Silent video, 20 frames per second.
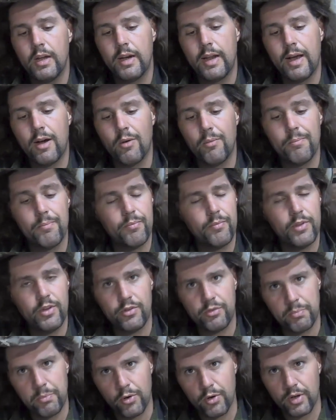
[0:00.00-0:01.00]
Now,
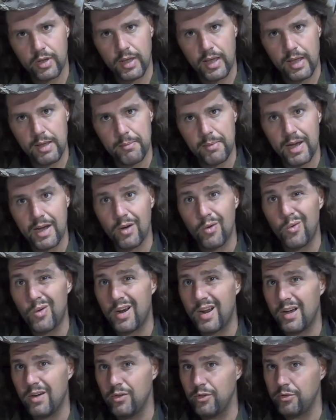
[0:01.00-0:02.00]
this book came out when
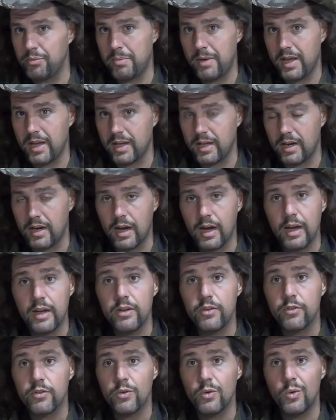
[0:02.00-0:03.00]
I was back in
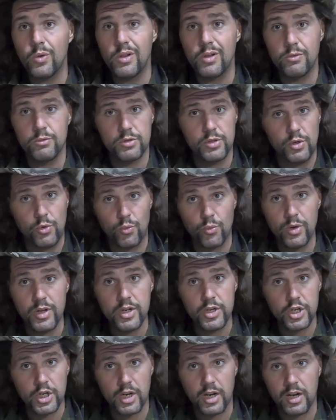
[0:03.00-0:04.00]
high school. It was
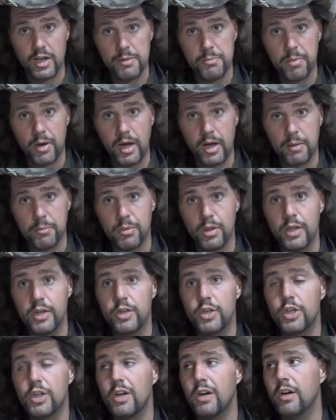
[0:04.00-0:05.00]
originally
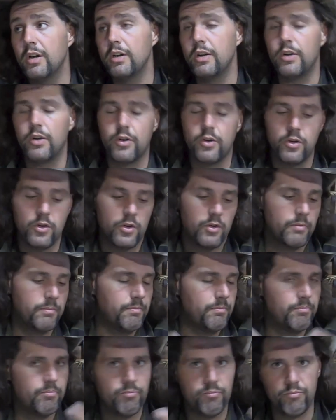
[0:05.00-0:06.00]
published under
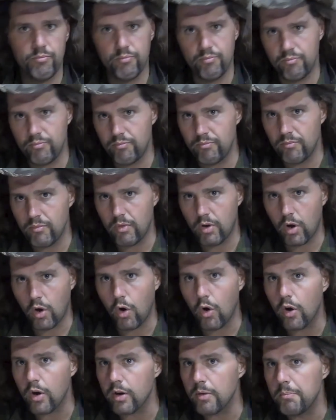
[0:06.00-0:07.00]

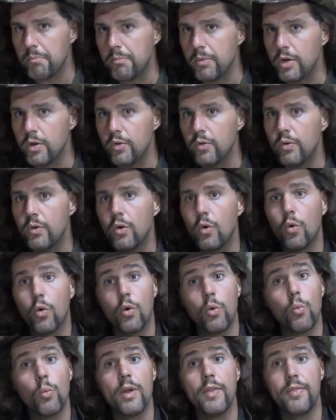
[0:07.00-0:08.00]
Autumn Moon,
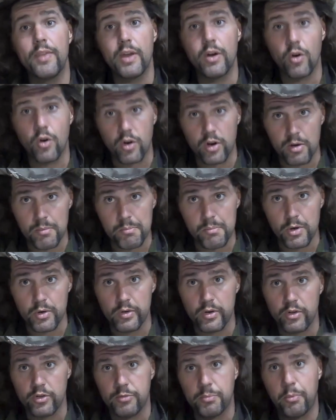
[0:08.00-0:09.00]
or When the Autumn
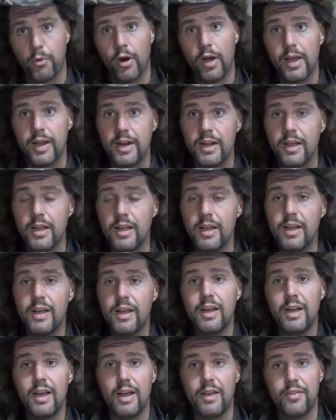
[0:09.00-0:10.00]
Moon is Bright.
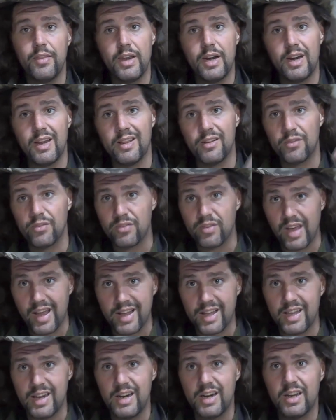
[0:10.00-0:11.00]
And then in its
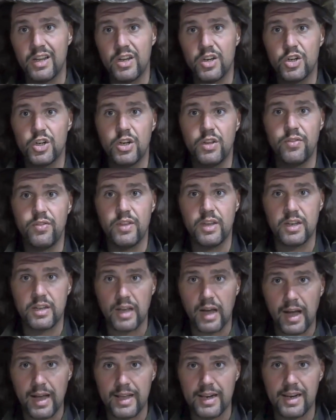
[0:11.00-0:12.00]
second edition, the
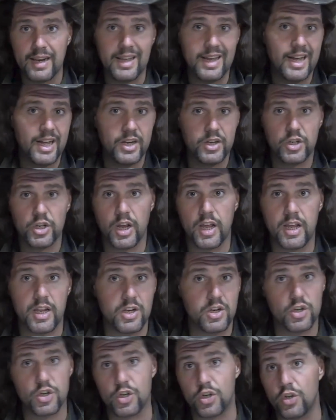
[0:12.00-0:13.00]
title got
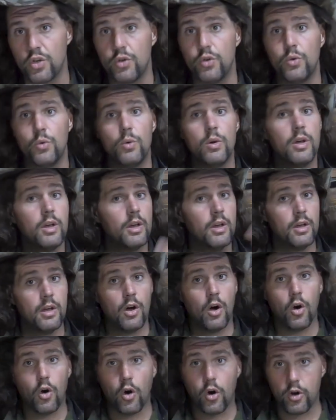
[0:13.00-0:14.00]
changed to
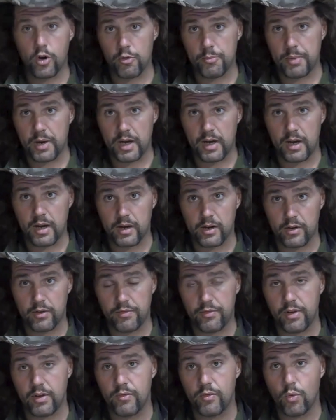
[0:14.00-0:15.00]

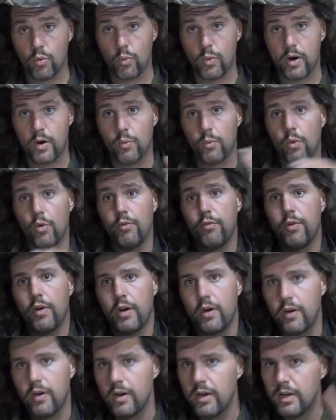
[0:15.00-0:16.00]
Autobiography of a Werewolf
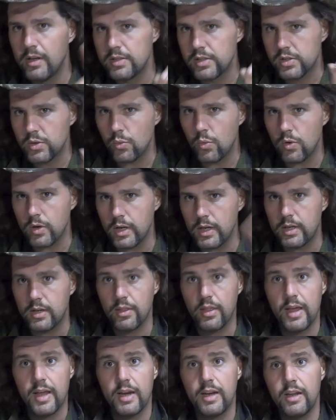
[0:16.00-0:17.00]
Hunter. So we'll get to
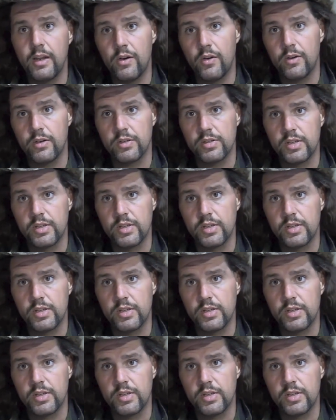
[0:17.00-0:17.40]
that here in a